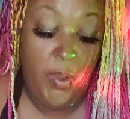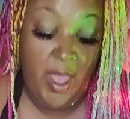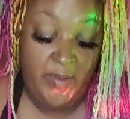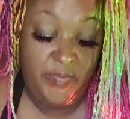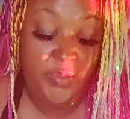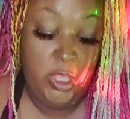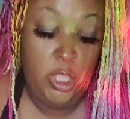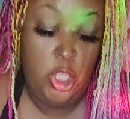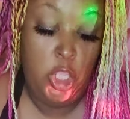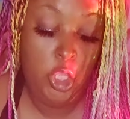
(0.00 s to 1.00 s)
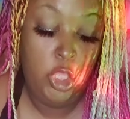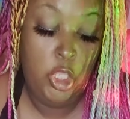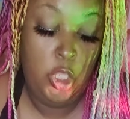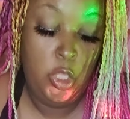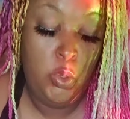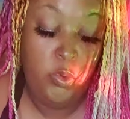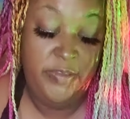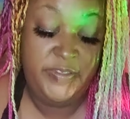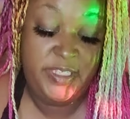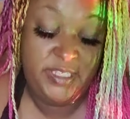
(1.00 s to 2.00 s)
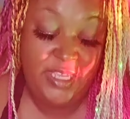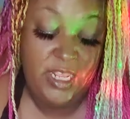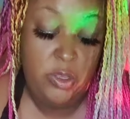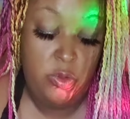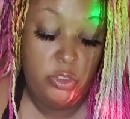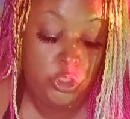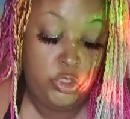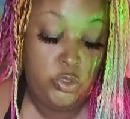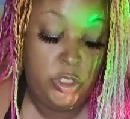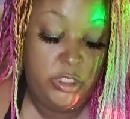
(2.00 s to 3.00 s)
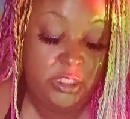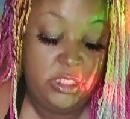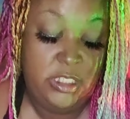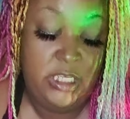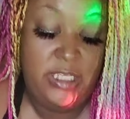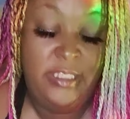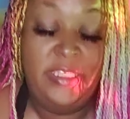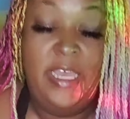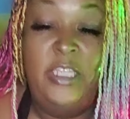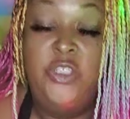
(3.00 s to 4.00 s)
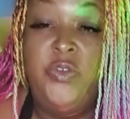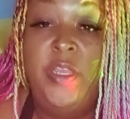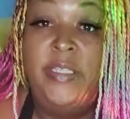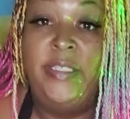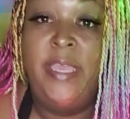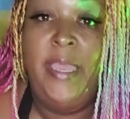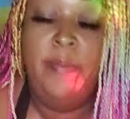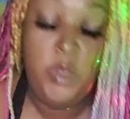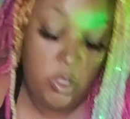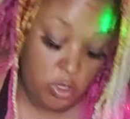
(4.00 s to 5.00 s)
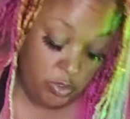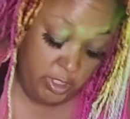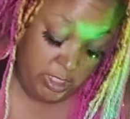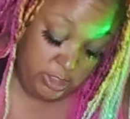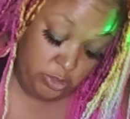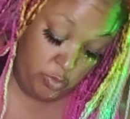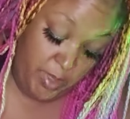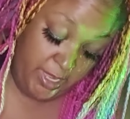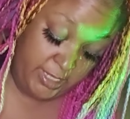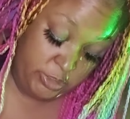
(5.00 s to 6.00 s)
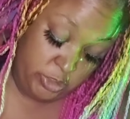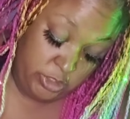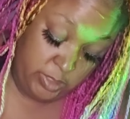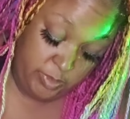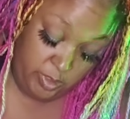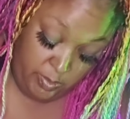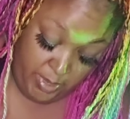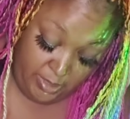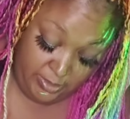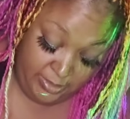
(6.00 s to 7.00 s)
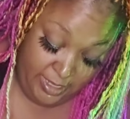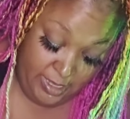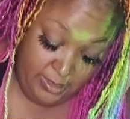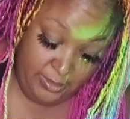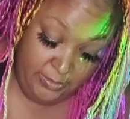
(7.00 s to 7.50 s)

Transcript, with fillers: profit with sitting on the toilet. This is an inside trade scam. Okay, let's go back. I saw something about that.